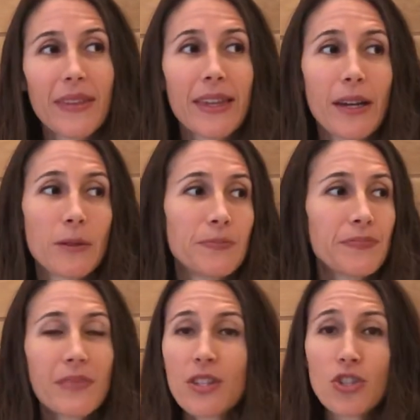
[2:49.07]
Now,
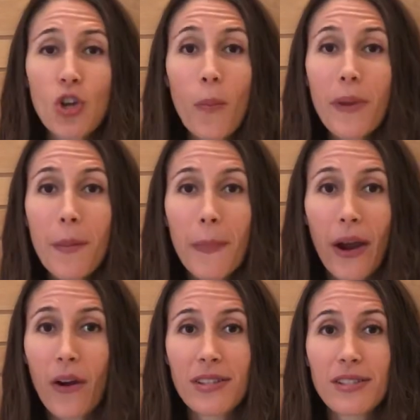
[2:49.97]
don't be
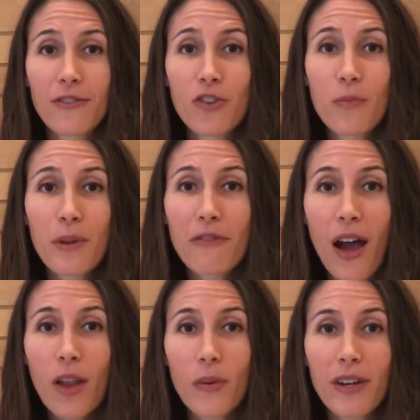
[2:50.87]
embarrassed if you've been
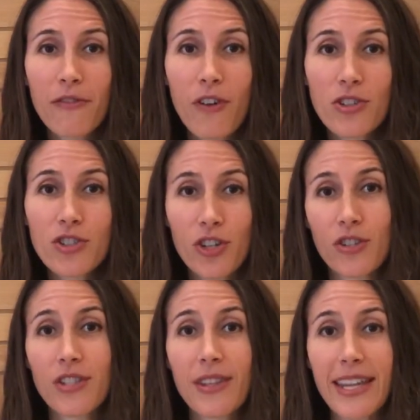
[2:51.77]
following a false
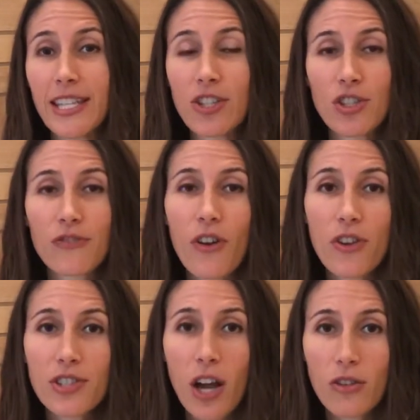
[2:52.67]
church that teaches
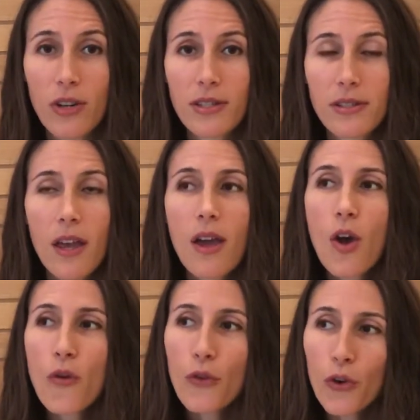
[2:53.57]
false doctrines.
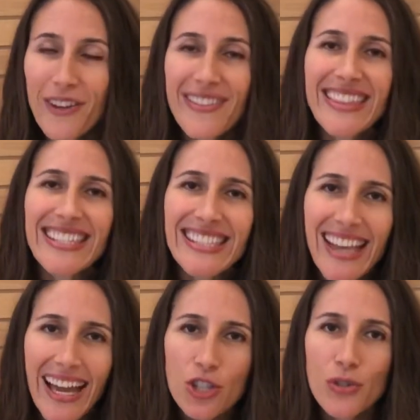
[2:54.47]
For even the
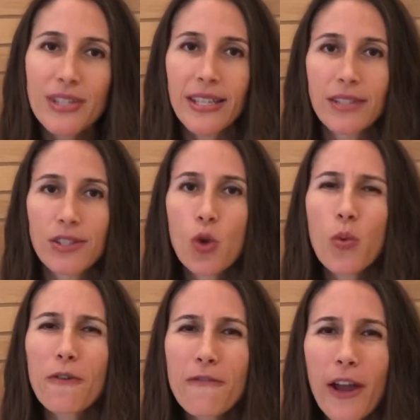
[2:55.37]
Sadducees, who
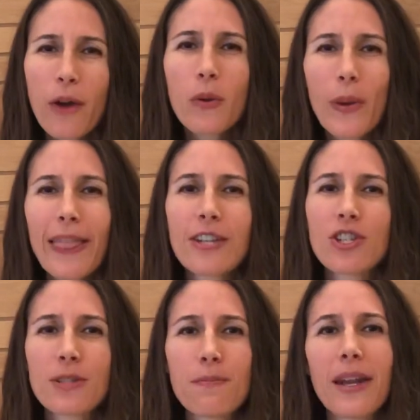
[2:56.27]
were very
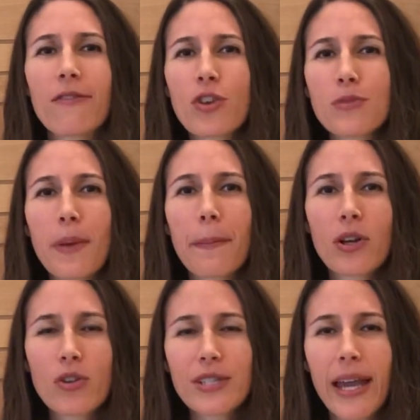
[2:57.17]
religious men of those
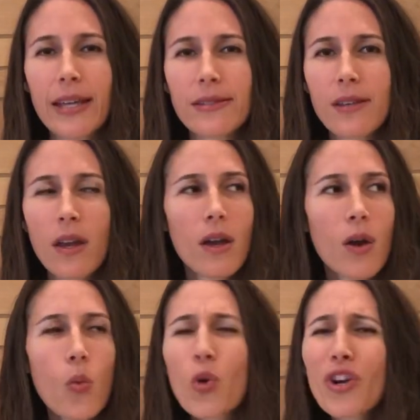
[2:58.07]
biblical days,
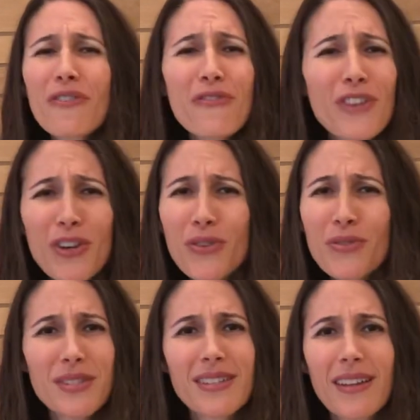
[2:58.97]
were
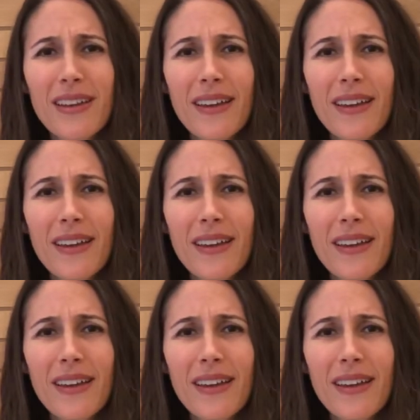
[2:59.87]
confused.